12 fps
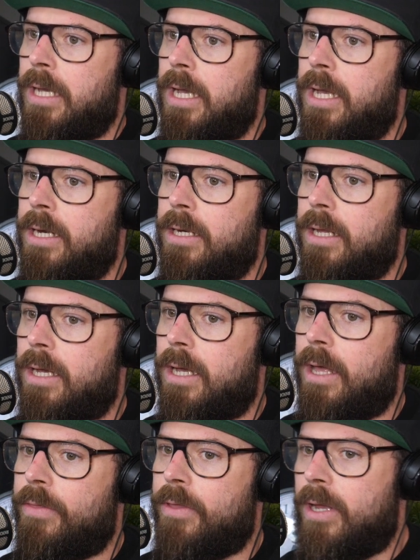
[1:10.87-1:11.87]
And
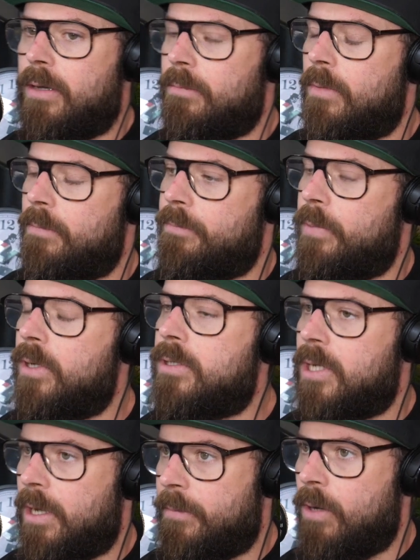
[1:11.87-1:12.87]
I think,
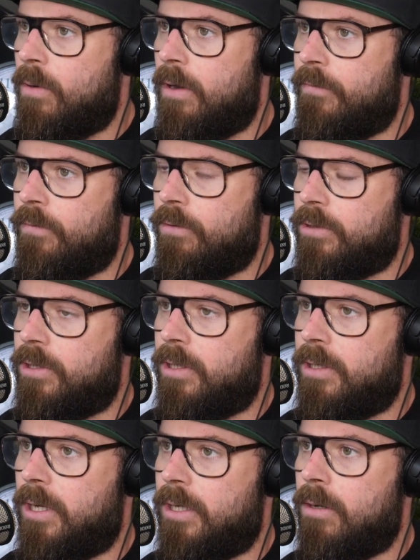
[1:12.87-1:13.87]
personally, I've been quite fortunate
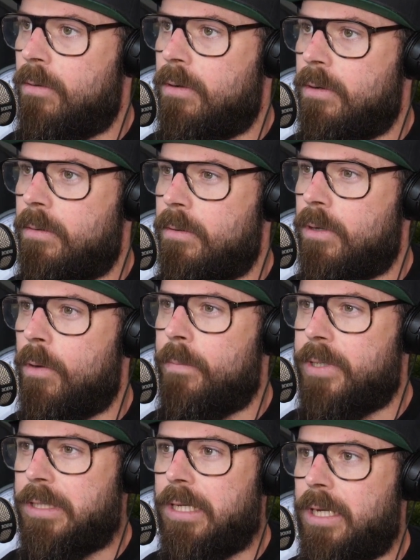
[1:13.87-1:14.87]
that I don't
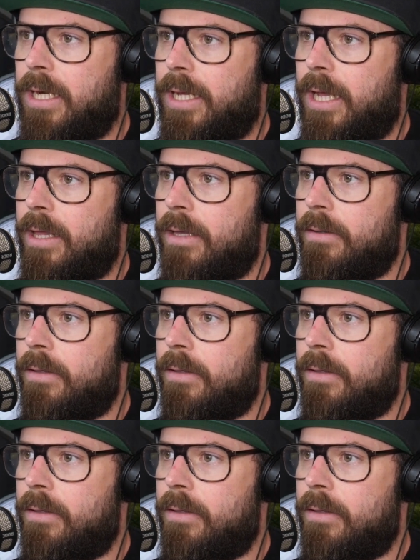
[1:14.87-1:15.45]
particularly get